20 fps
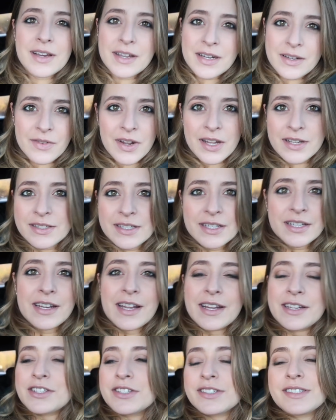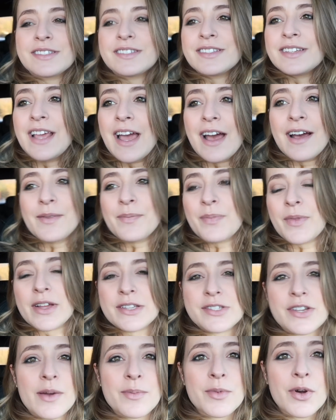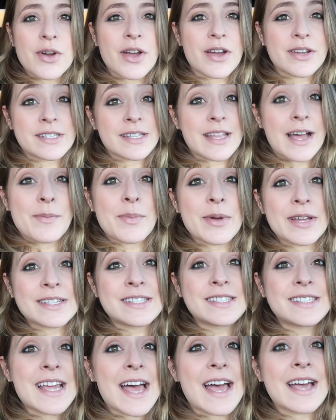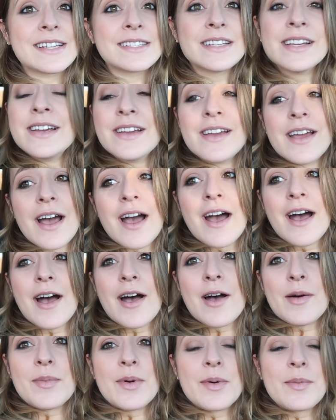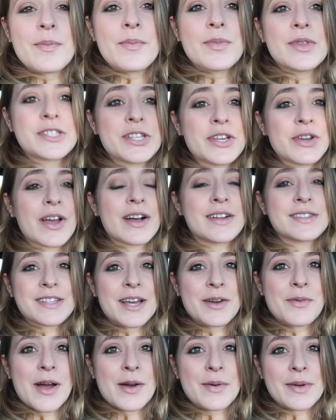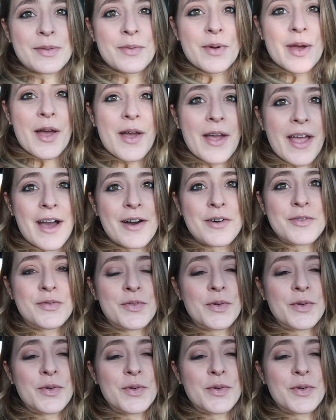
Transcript: side of London, and just, yeah. So I'm not going to that, but instead, the two girls that I work with, we're going out